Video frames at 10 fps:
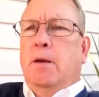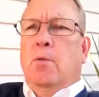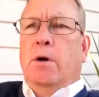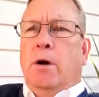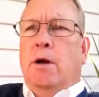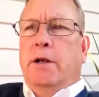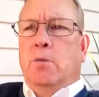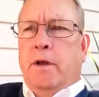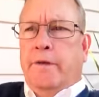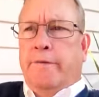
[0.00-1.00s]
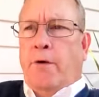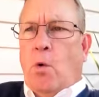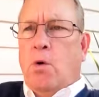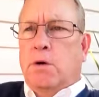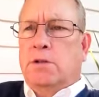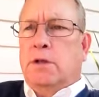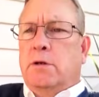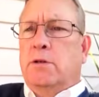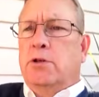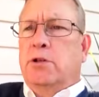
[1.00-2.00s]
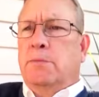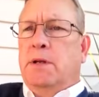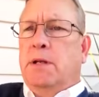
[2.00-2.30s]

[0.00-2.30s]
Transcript: We are in week 4, so you should